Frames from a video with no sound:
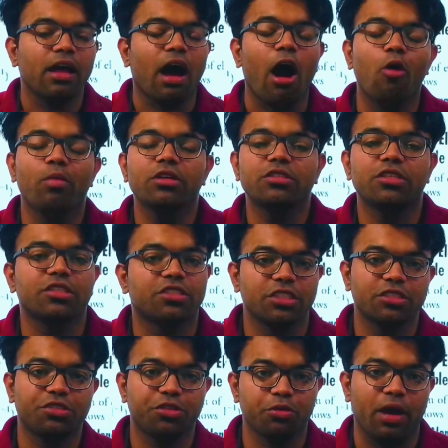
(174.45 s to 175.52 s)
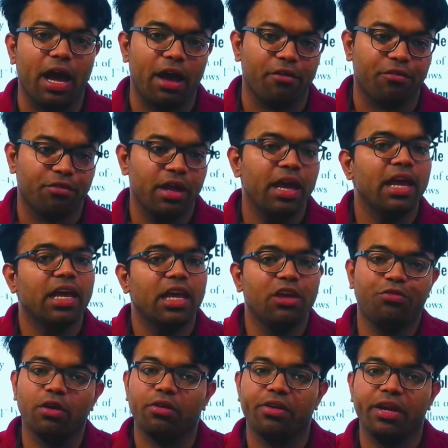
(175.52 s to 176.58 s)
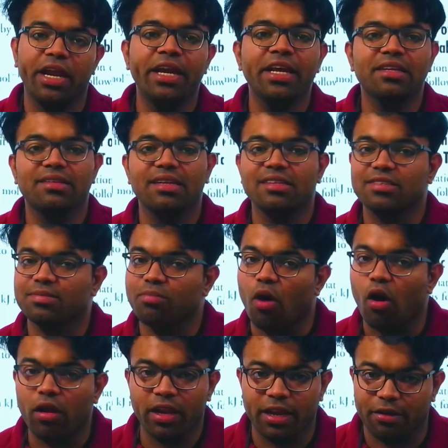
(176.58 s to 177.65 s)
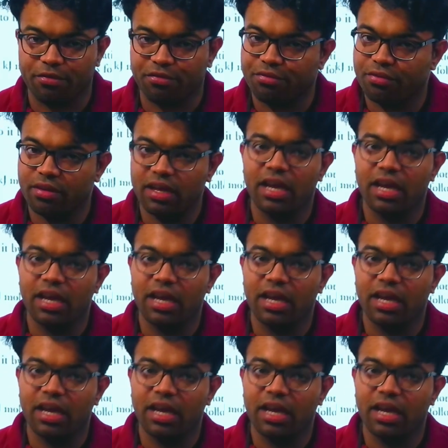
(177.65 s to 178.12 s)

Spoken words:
How much distance you have. If your radius is small enough,